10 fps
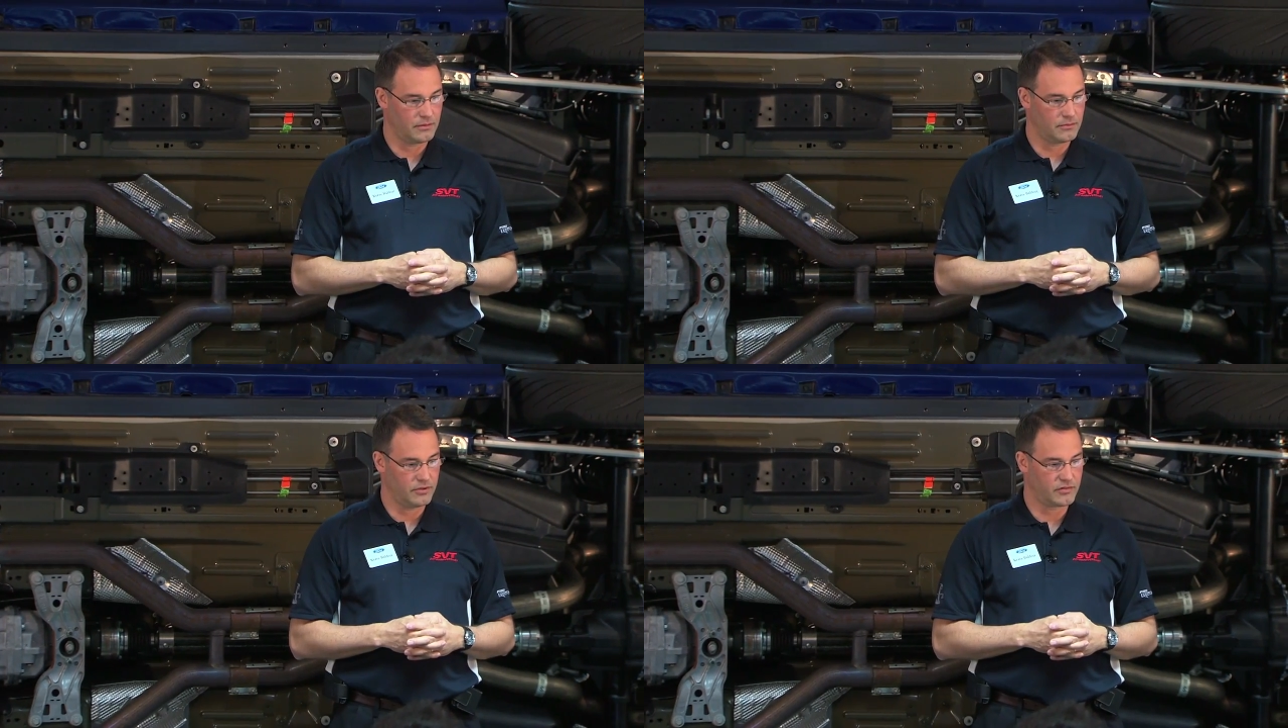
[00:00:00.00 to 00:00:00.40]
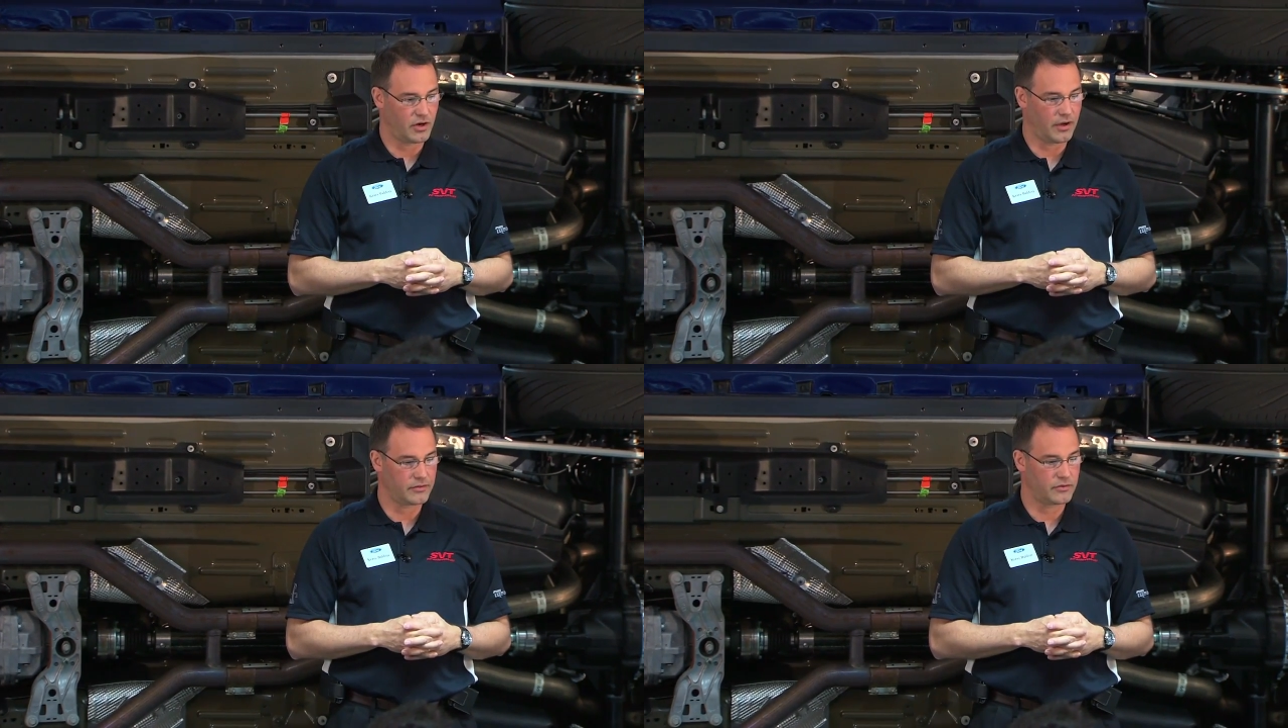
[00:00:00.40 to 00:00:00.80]
We've
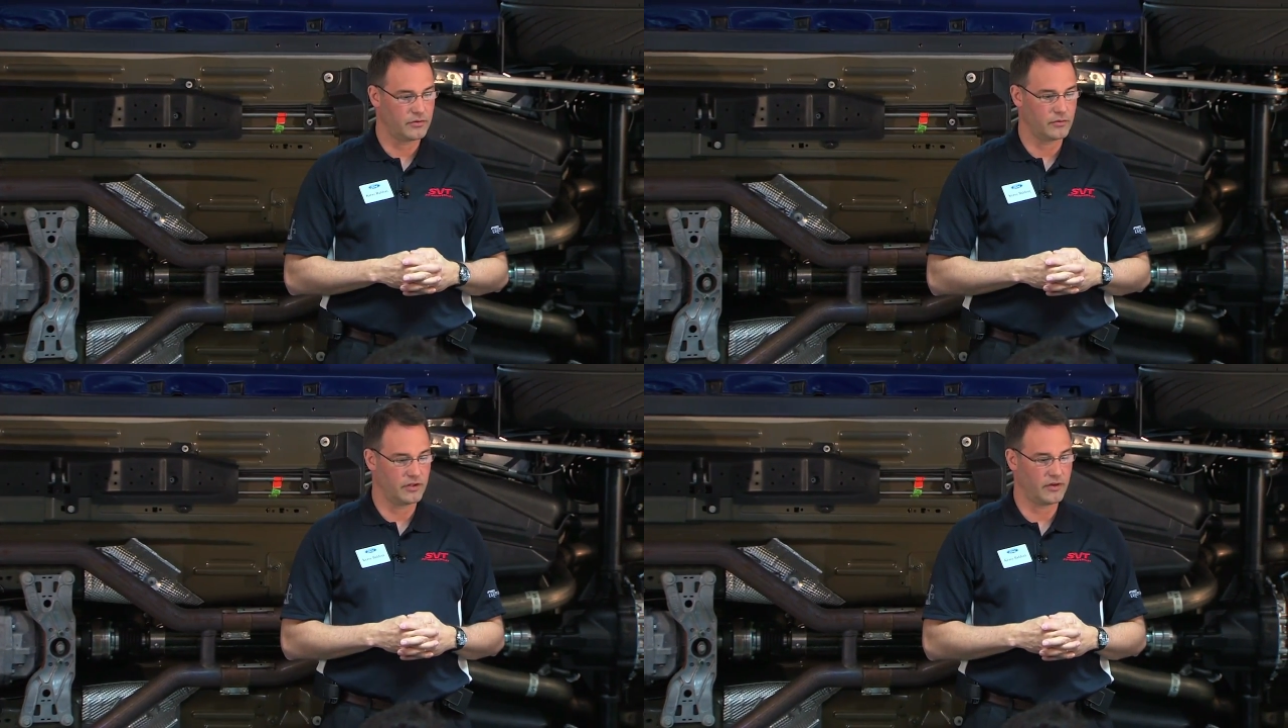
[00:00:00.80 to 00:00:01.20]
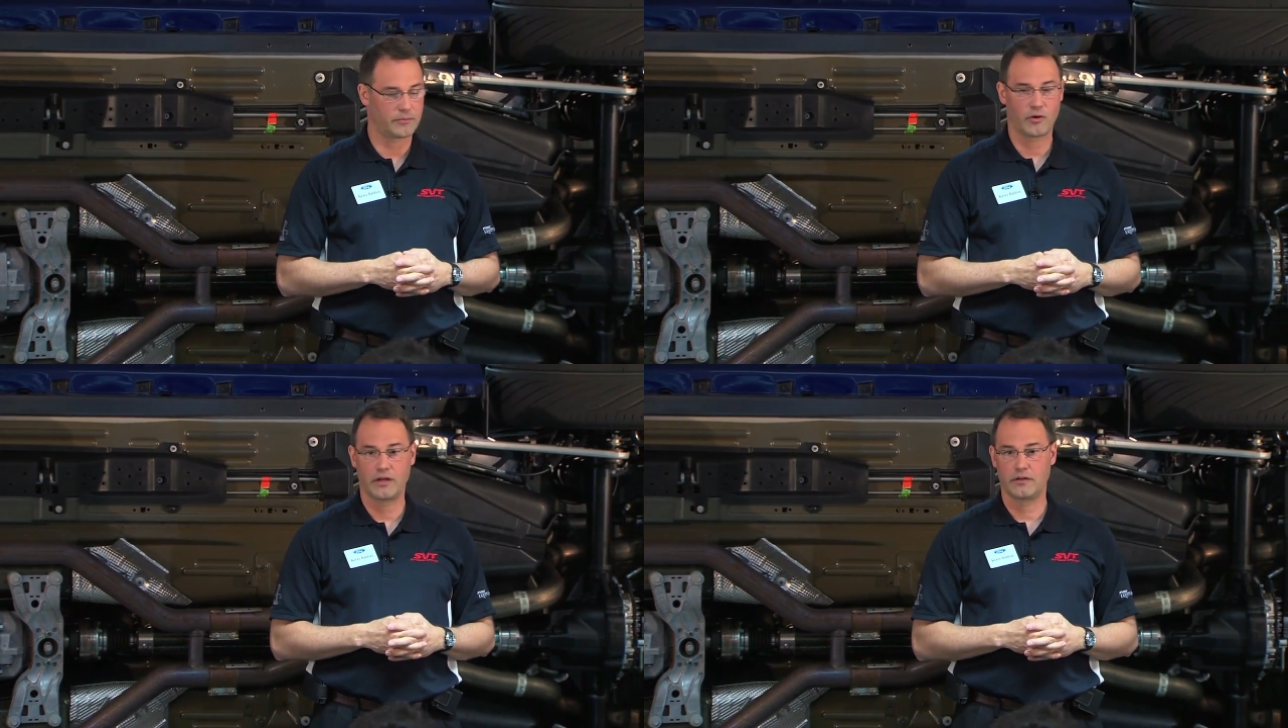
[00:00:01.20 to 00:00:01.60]
gone through and we've
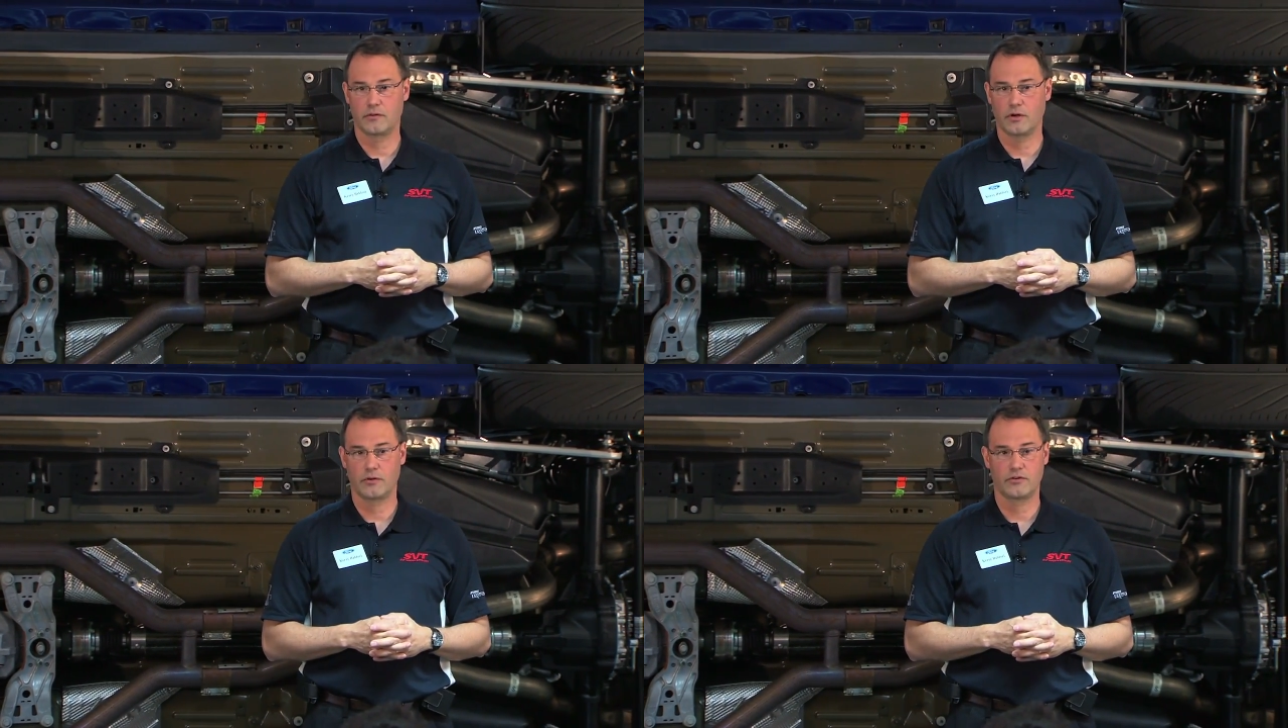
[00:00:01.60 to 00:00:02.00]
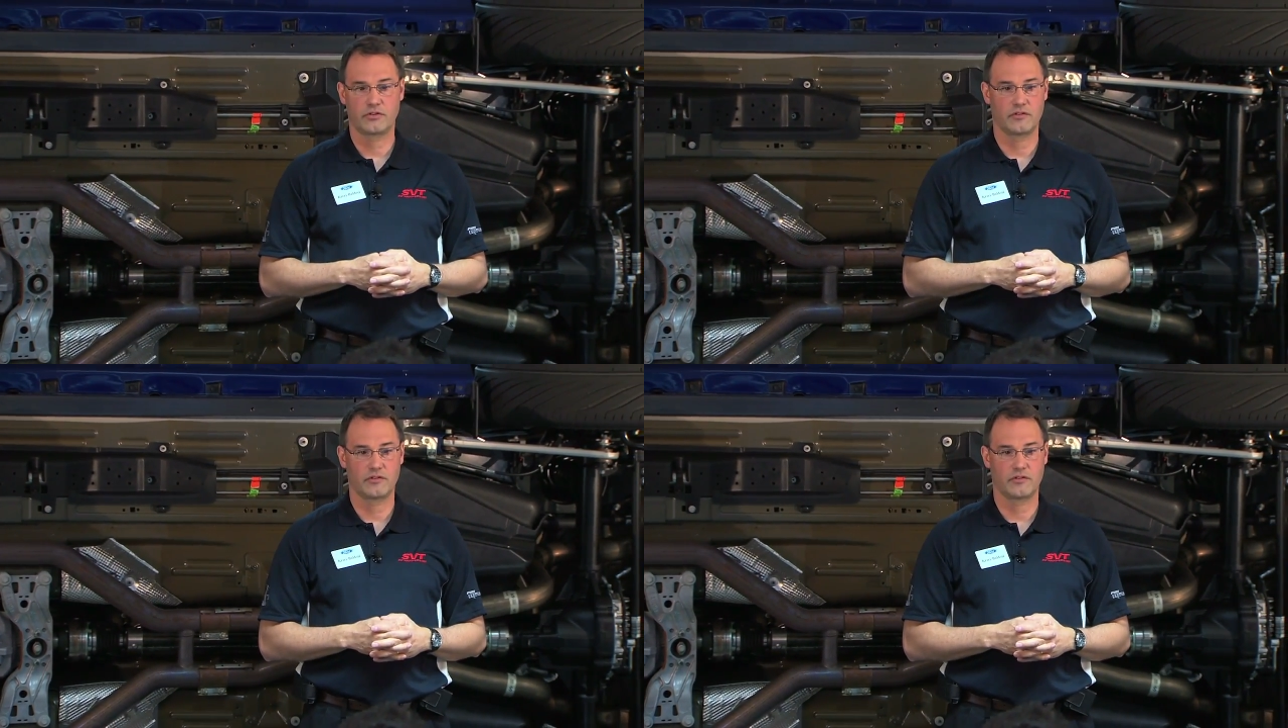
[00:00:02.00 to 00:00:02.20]
upgraded the rotors.